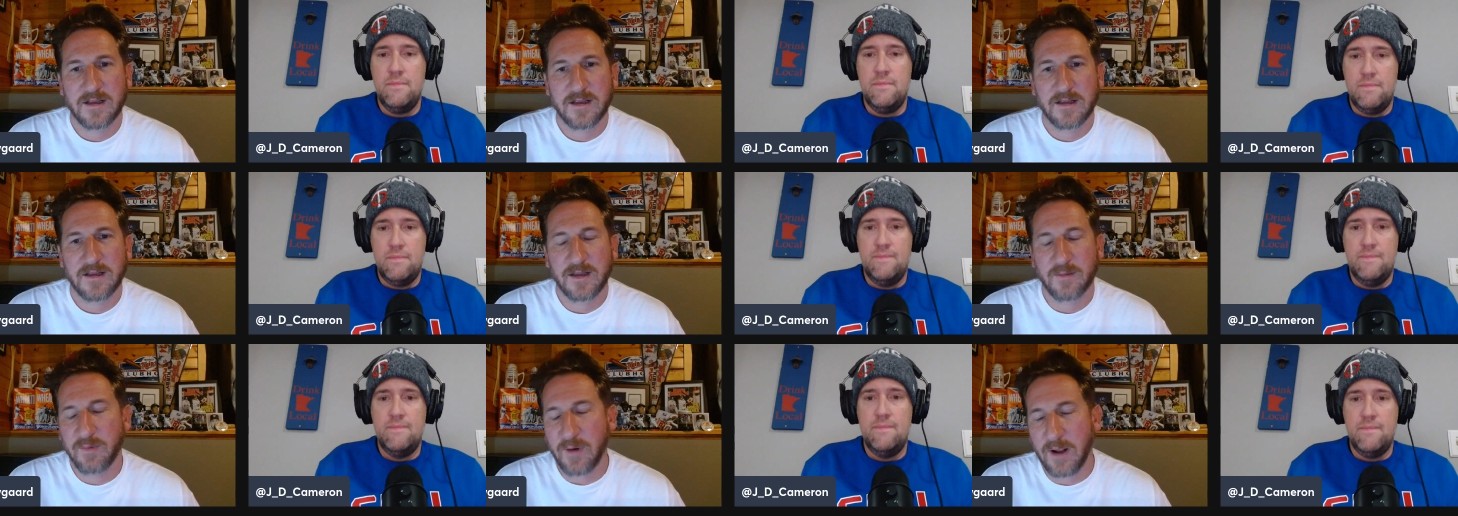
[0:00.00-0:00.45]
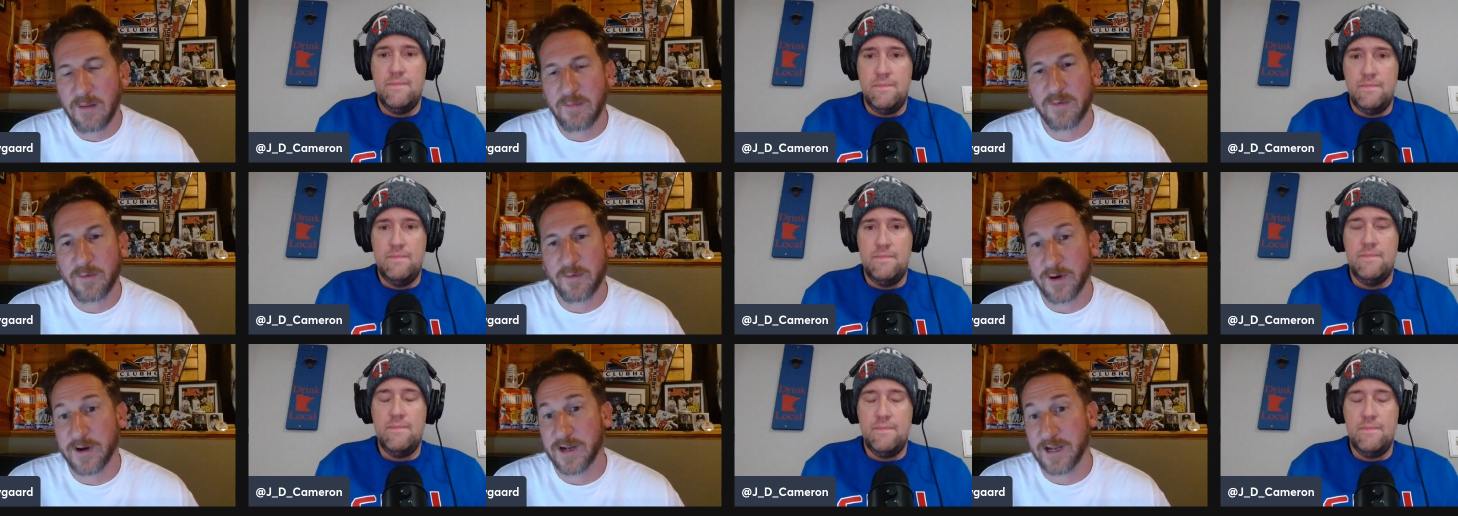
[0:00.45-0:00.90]
Speaker 1: they
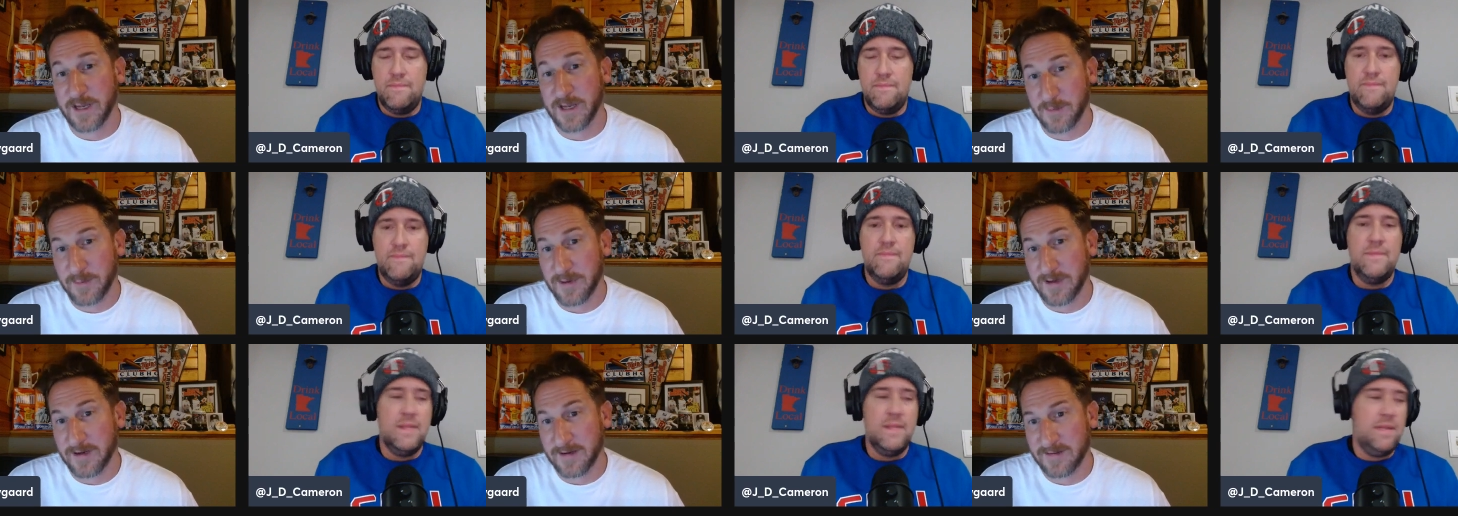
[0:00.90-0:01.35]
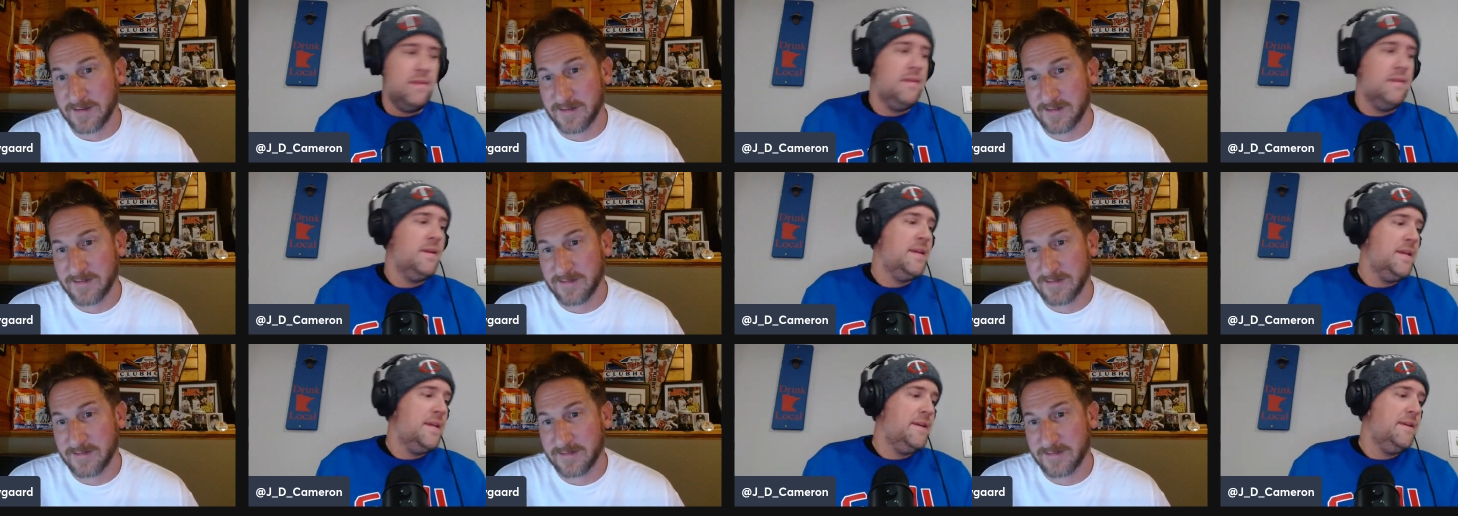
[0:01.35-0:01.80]
probably weren't going to get picked.
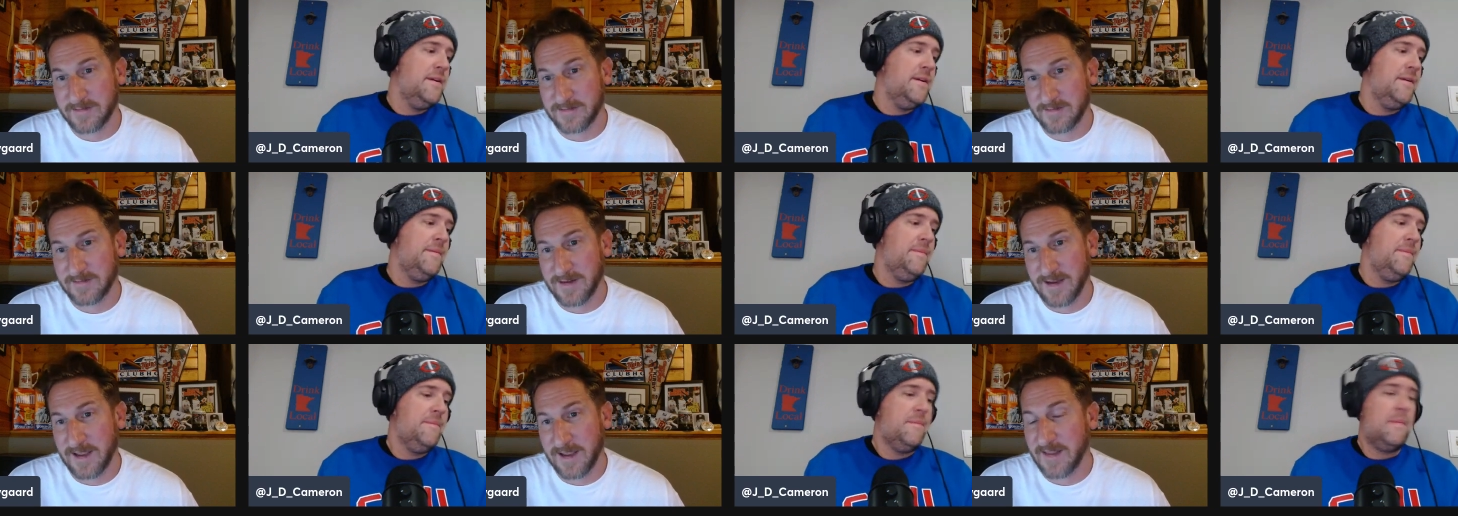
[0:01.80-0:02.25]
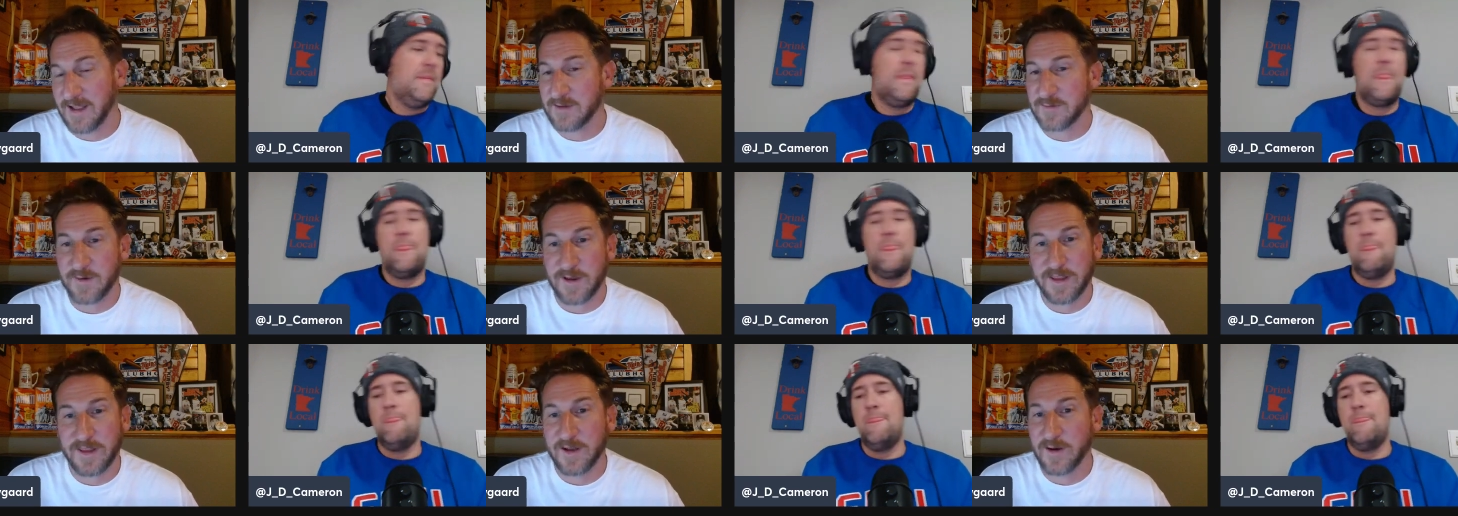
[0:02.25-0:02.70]
Yep. And
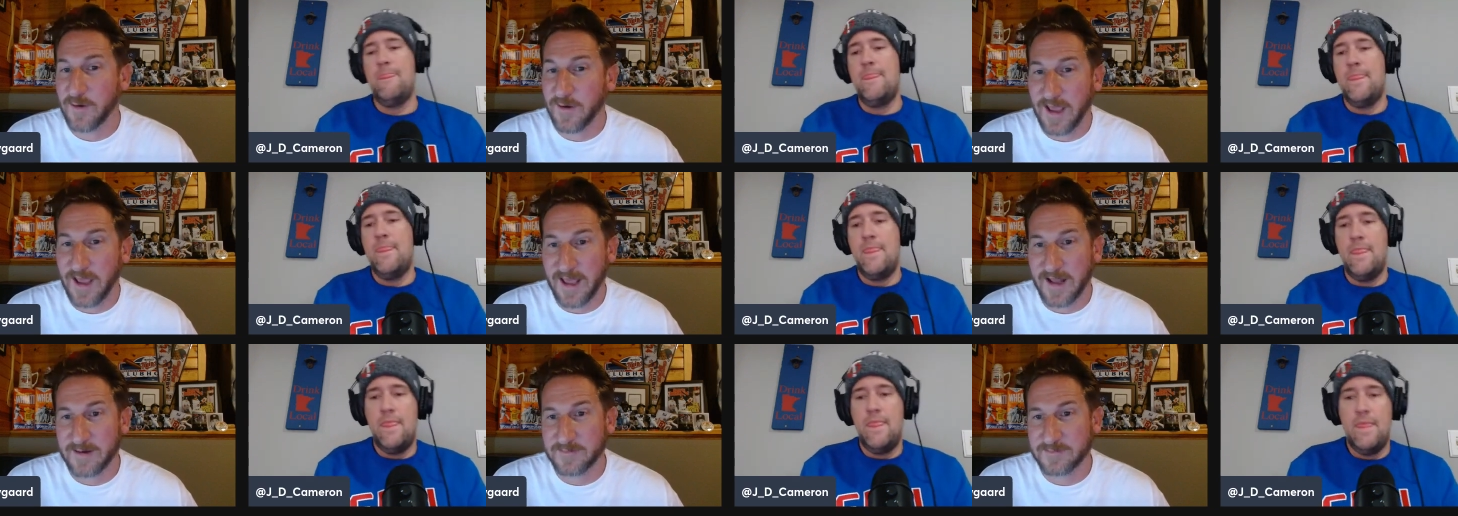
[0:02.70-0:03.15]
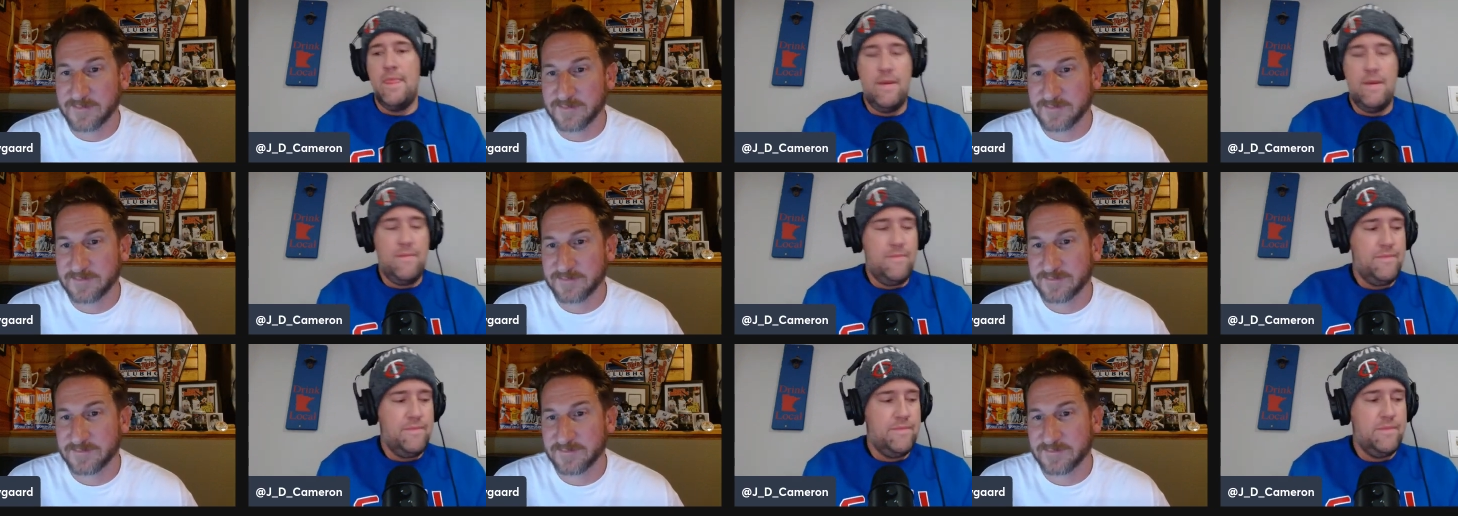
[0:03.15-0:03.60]
that's why they don't add them.
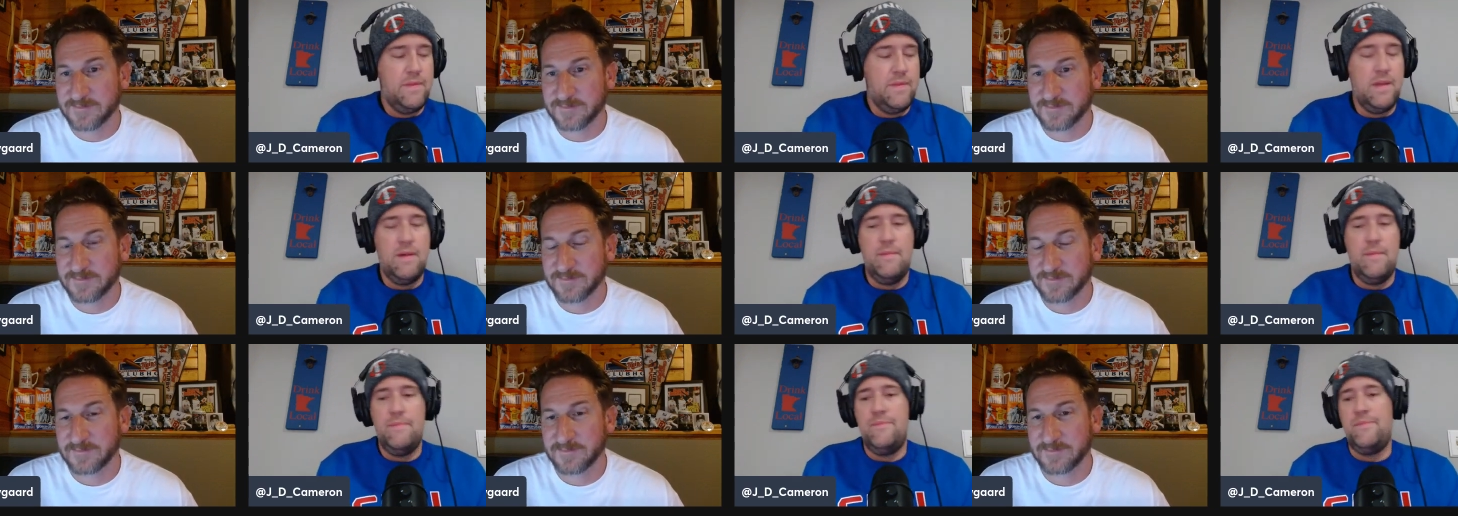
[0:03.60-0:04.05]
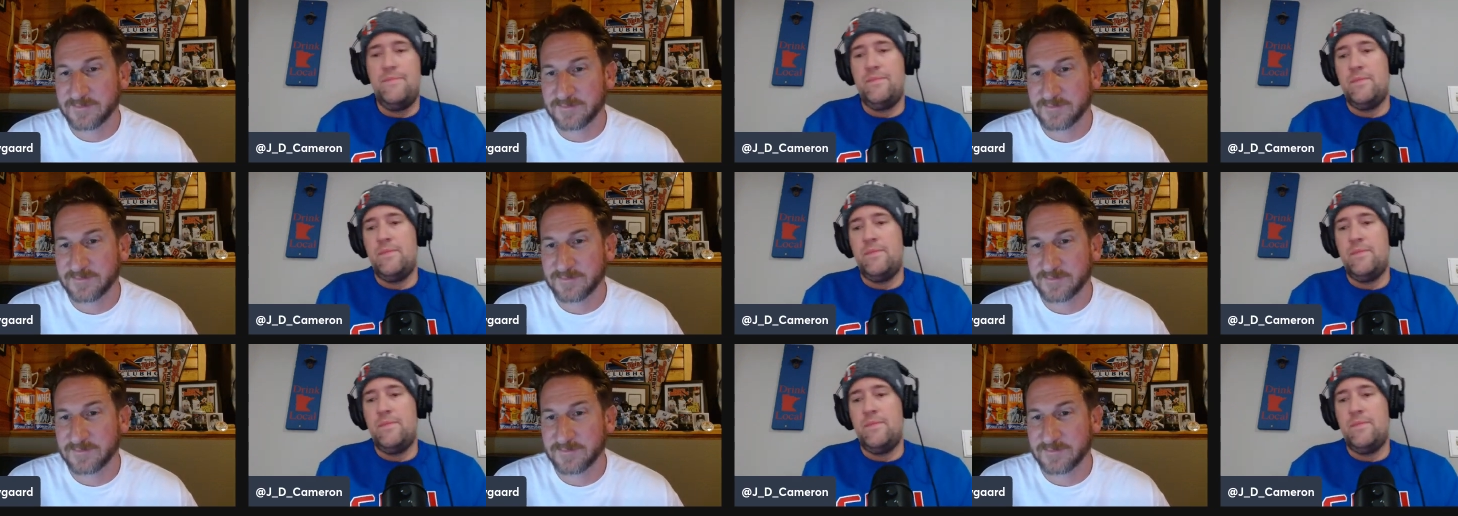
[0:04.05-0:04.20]
Yep.